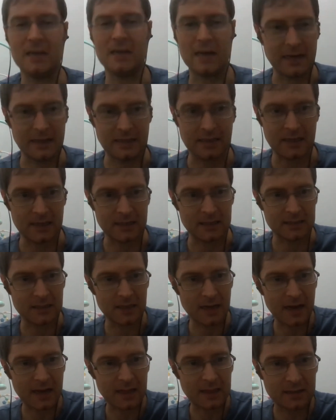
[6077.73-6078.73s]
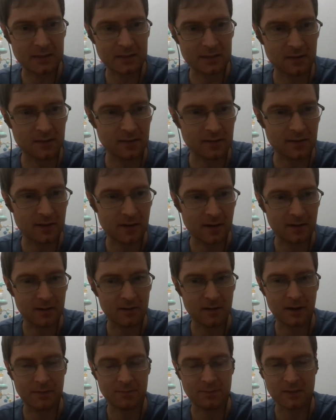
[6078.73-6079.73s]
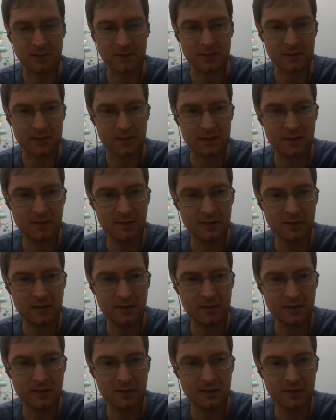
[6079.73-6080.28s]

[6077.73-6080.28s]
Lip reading: ideas at ethics conferences,